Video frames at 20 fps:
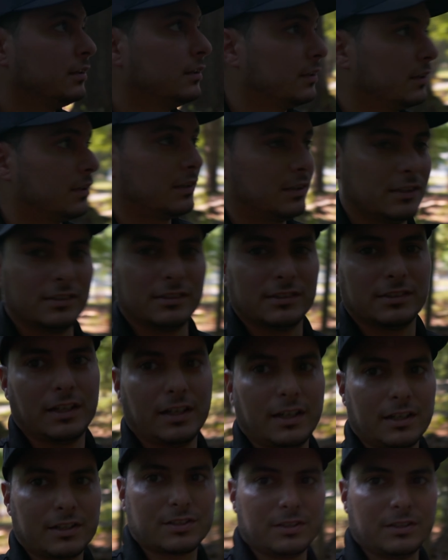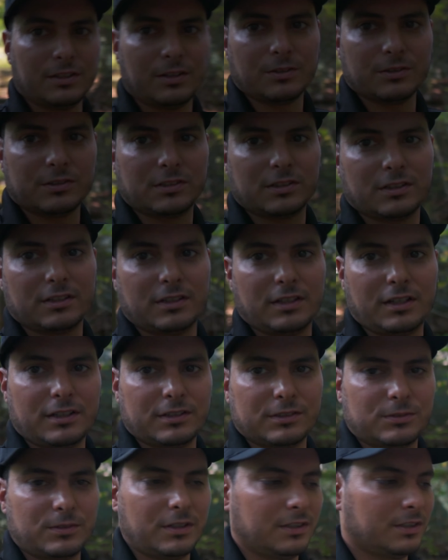because I actually wholesaled the
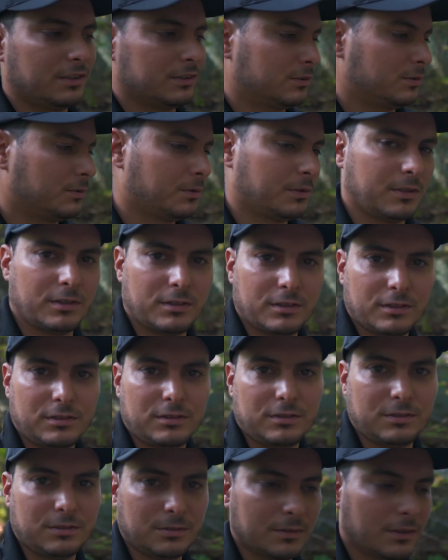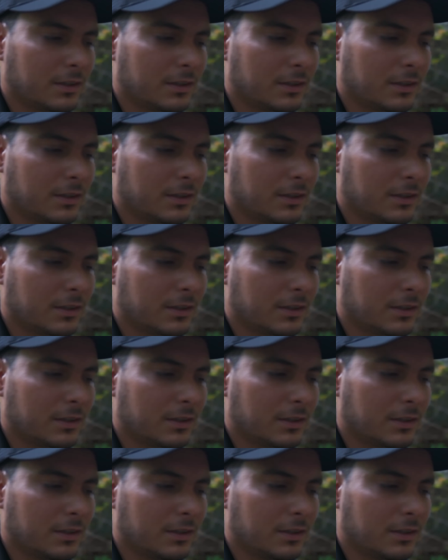house right next door to